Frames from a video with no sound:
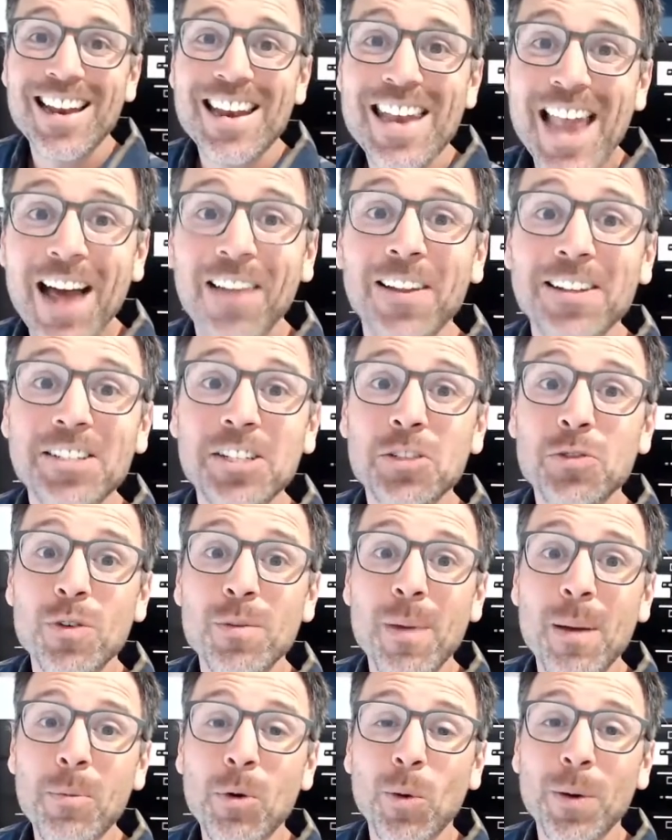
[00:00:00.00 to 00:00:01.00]
Now let's just
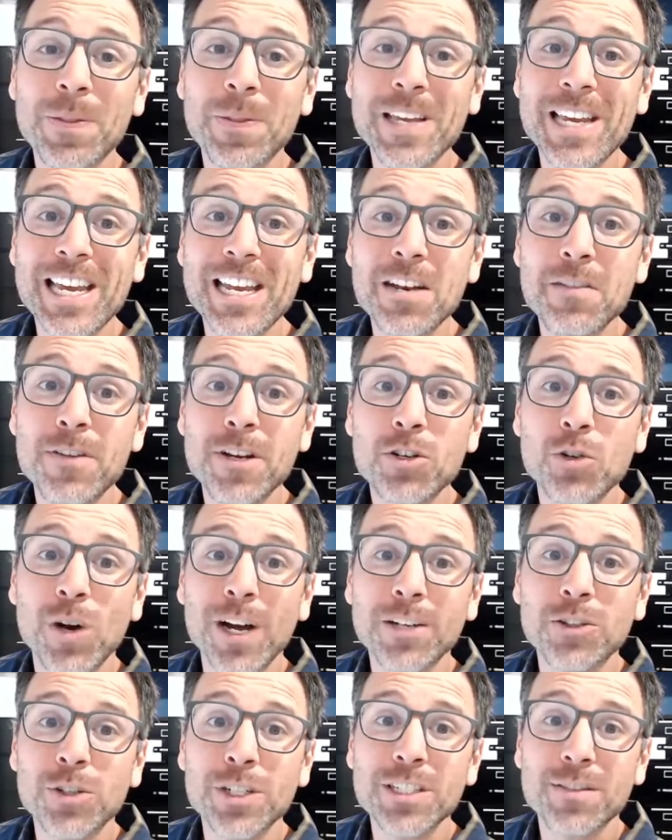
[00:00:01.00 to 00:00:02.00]
remember what the individual
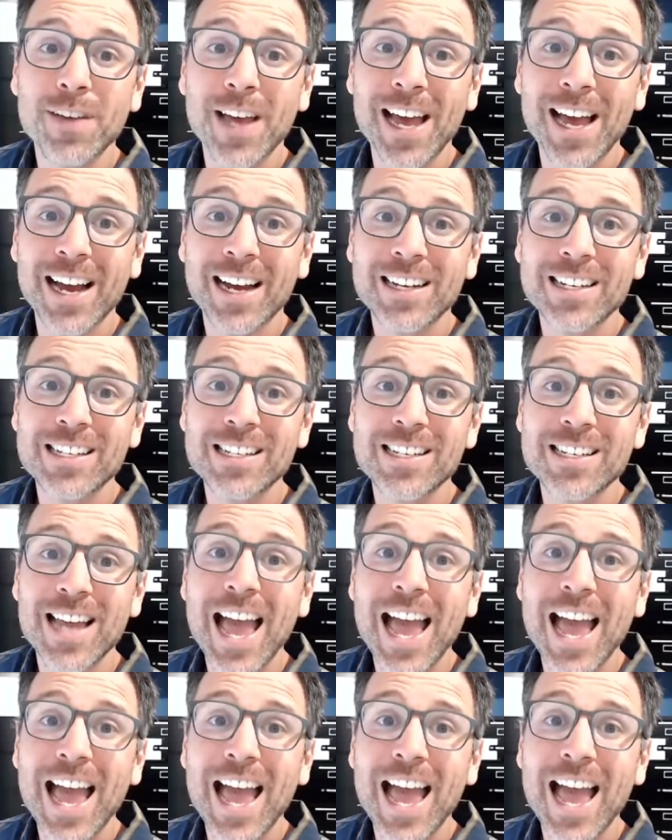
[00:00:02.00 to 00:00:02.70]
entries of X